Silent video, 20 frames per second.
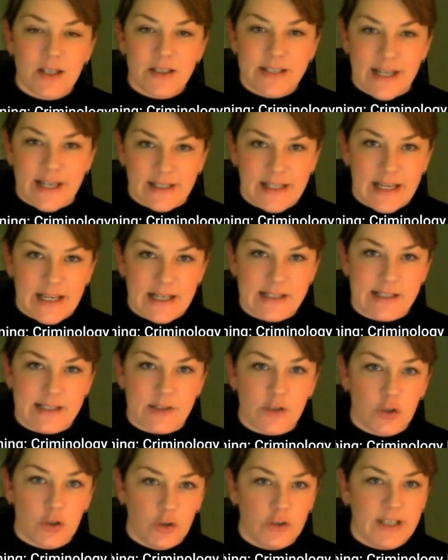techniques and
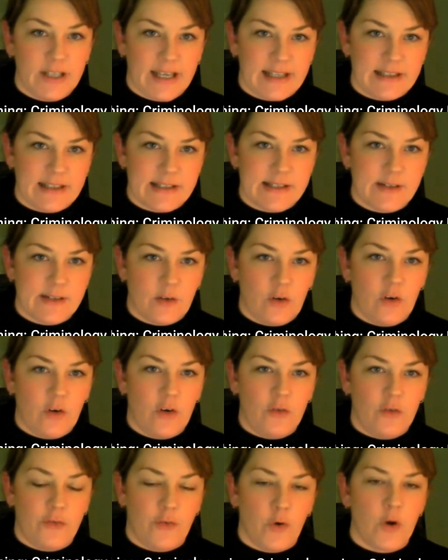toolkits
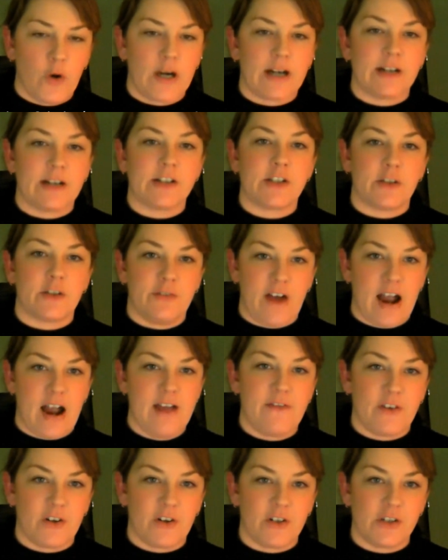for
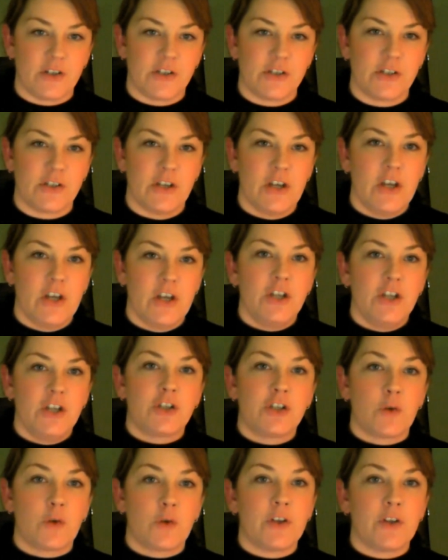survivors
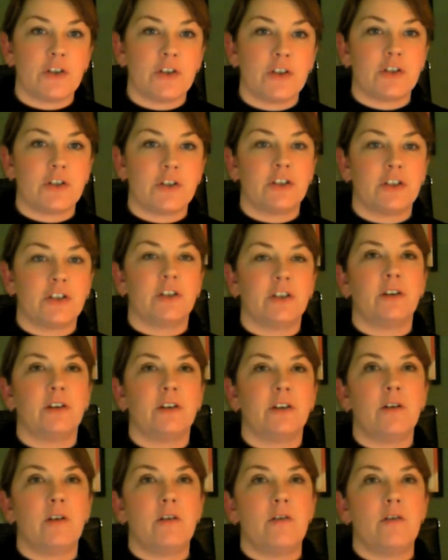so that
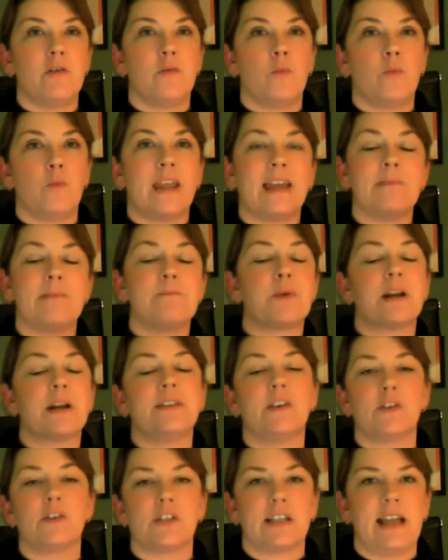we can bring
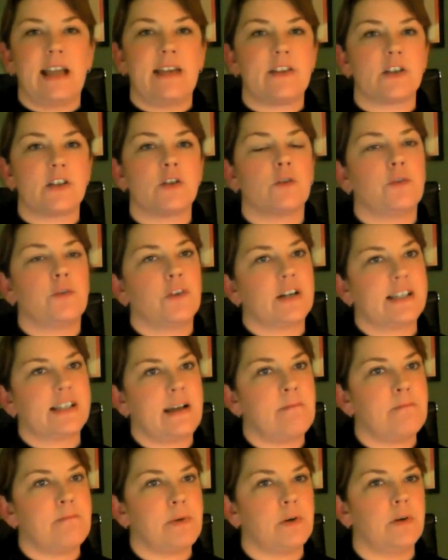those together. So for
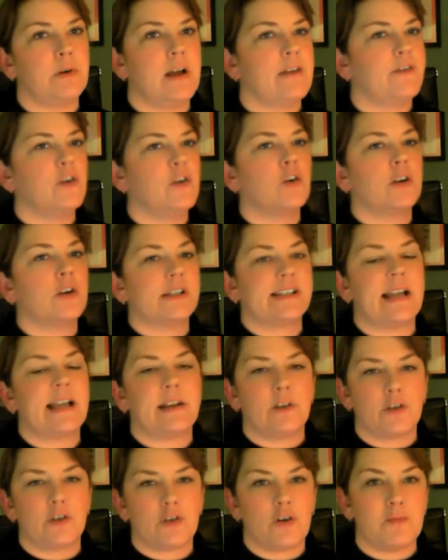example, if you're a
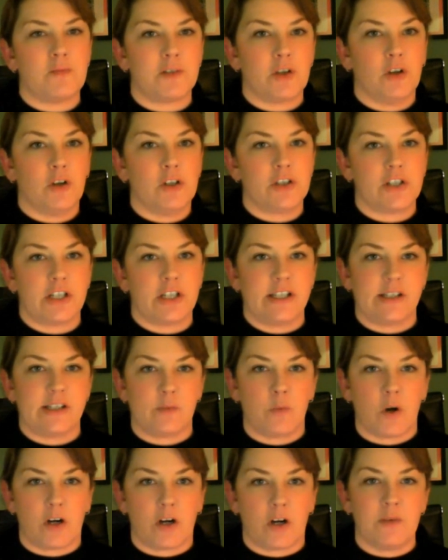psychotraumatologist
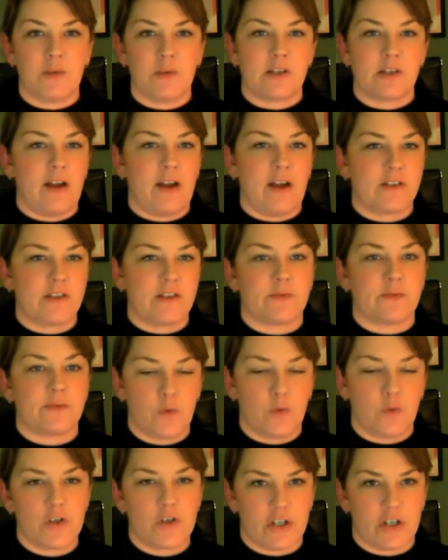working with survivors of
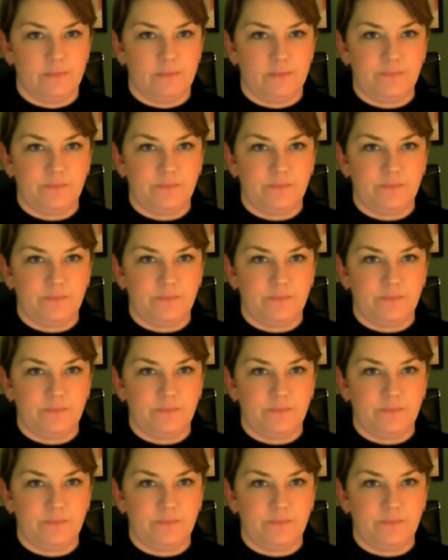torture,